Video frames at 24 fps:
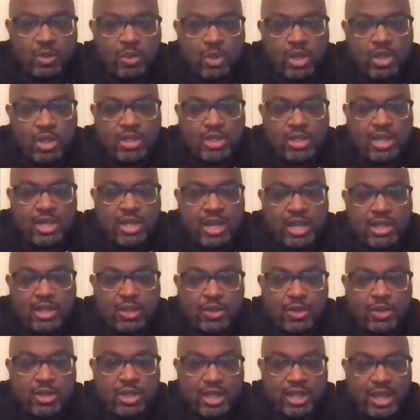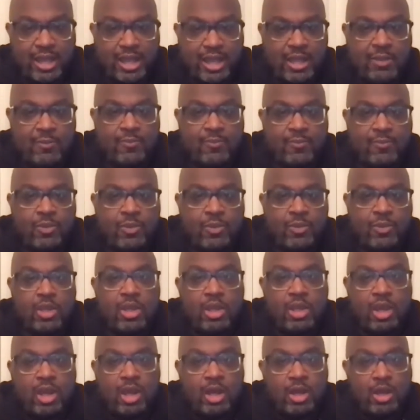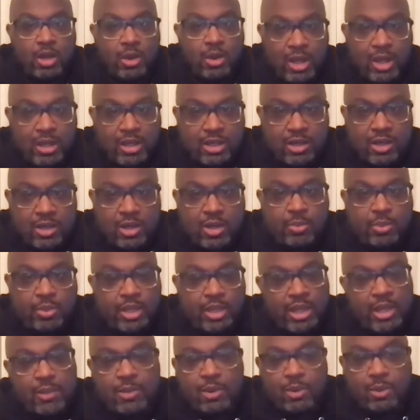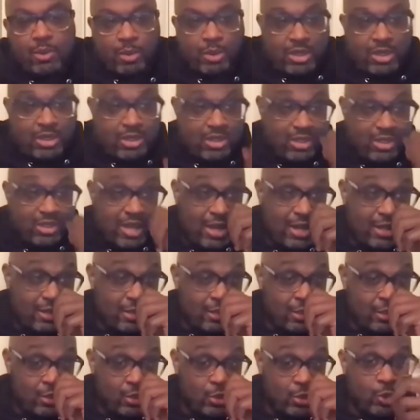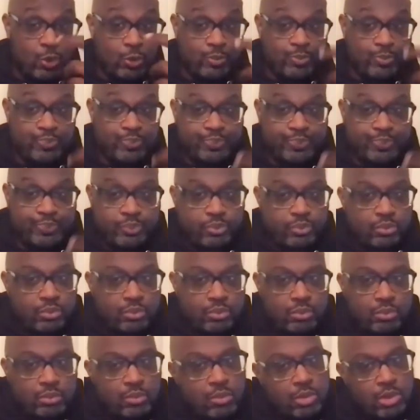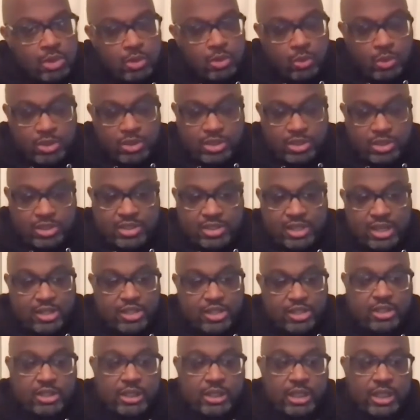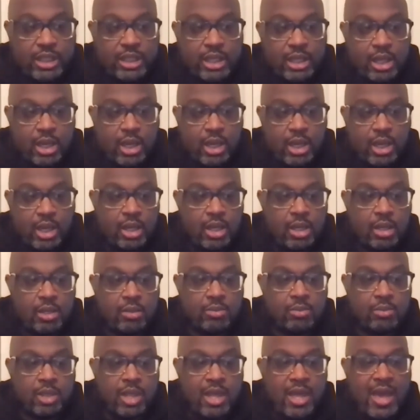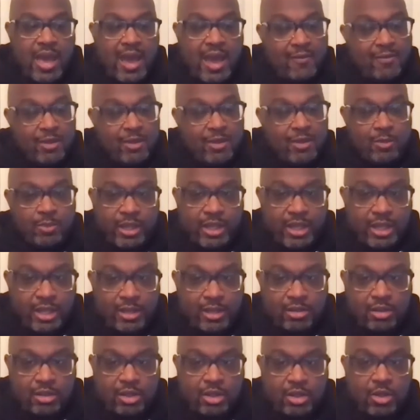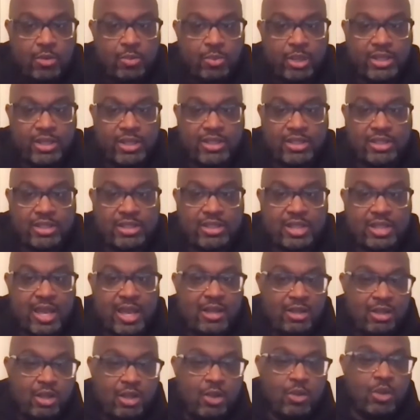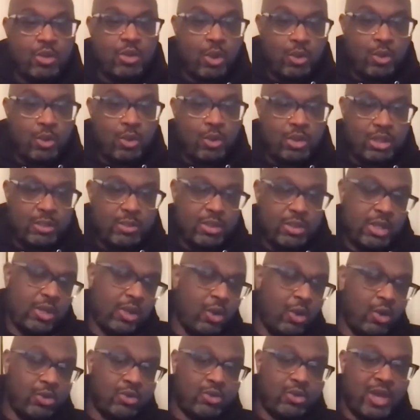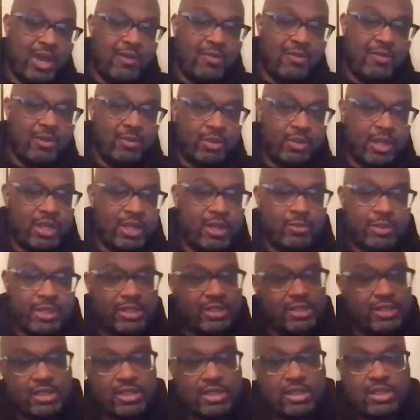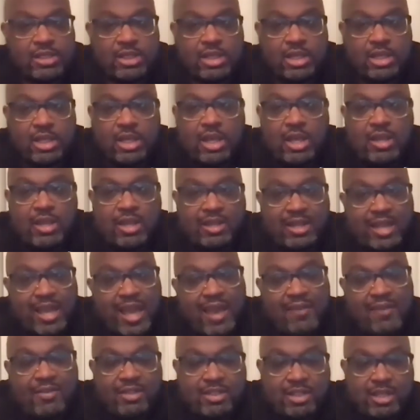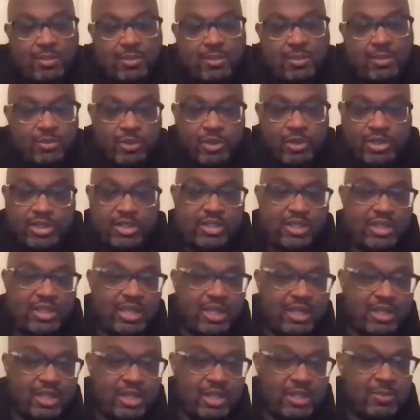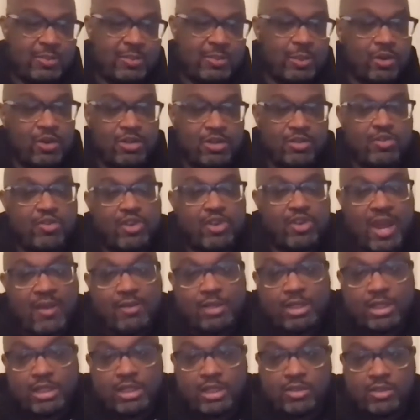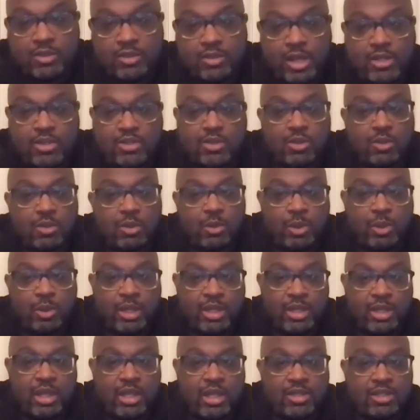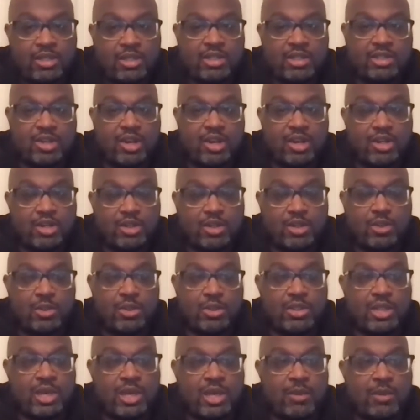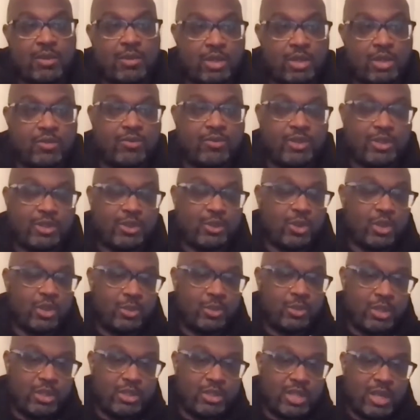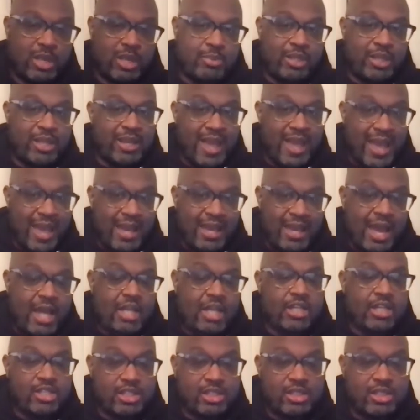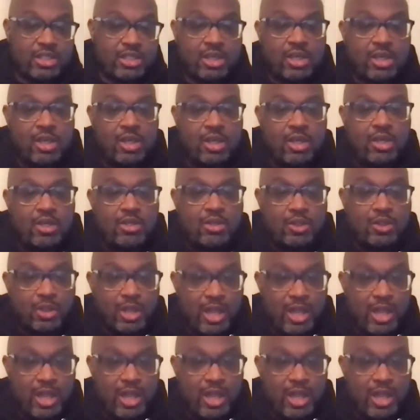wanted to kind of learn the game, uh, go out there and play. But what we decided to do was essentially um, have them play in you know places that you know locally, but then also have them play in places that they haven't seen before, just to get the experience of traveling, right? So what we instantly started to do is like we looked for tournaments that played at colleges, so